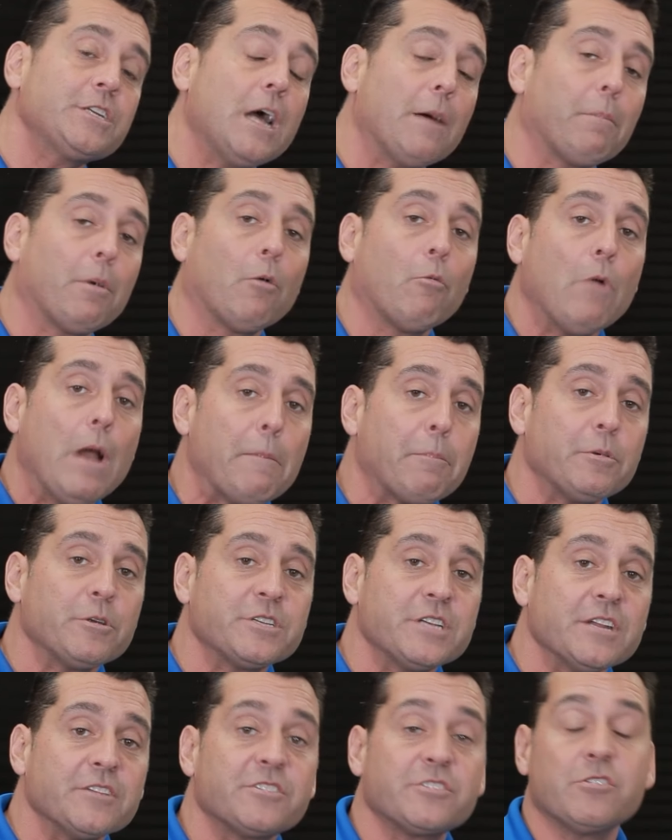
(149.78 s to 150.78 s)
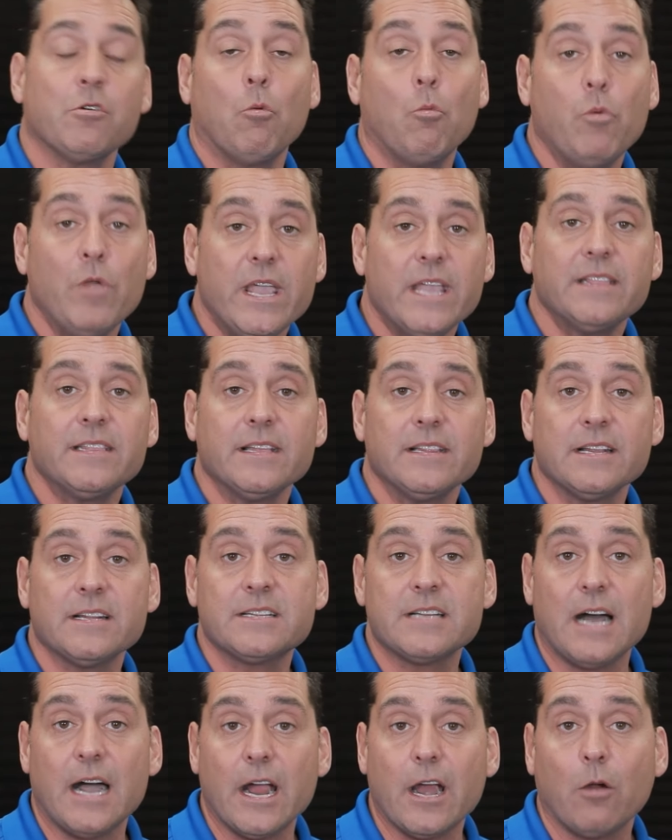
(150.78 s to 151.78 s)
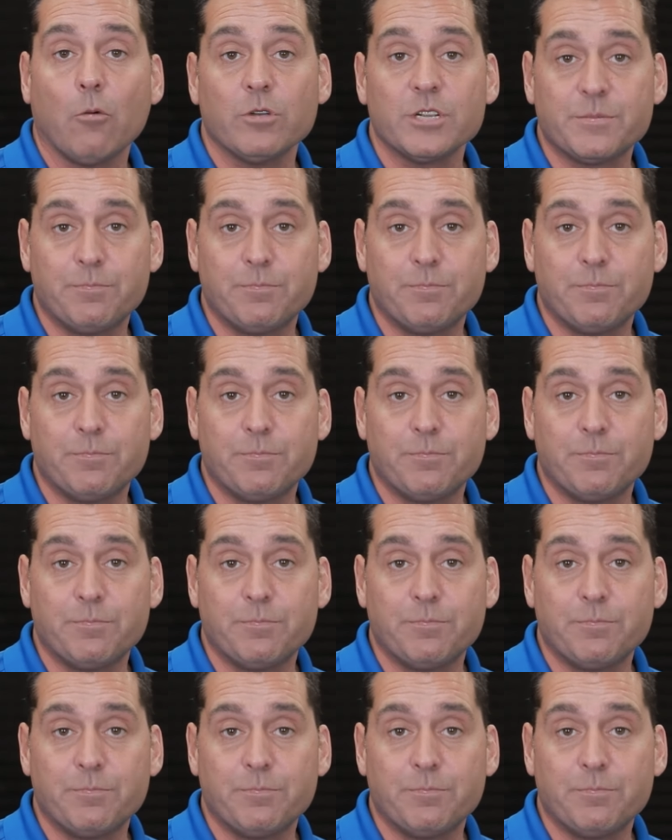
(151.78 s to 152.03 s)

number represents the week that the tire was